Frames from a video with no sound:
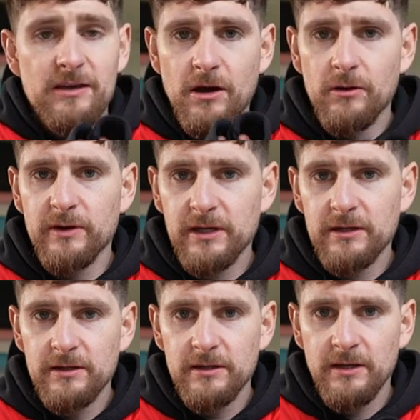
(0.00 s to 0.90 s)
going
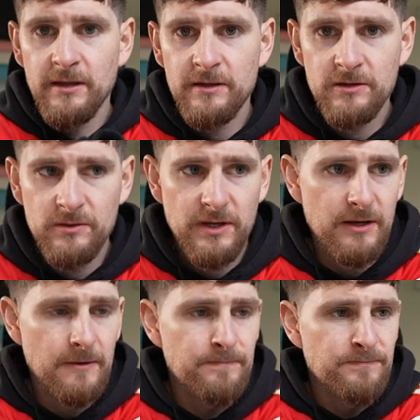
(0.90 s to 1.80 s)
in the new
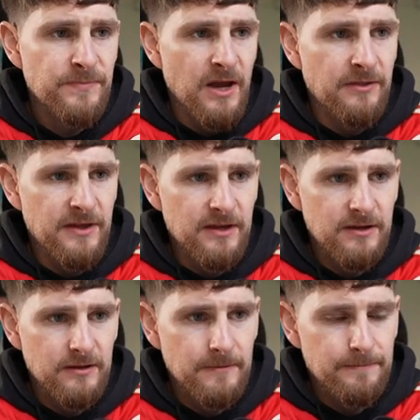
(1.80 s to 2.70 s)
year. I think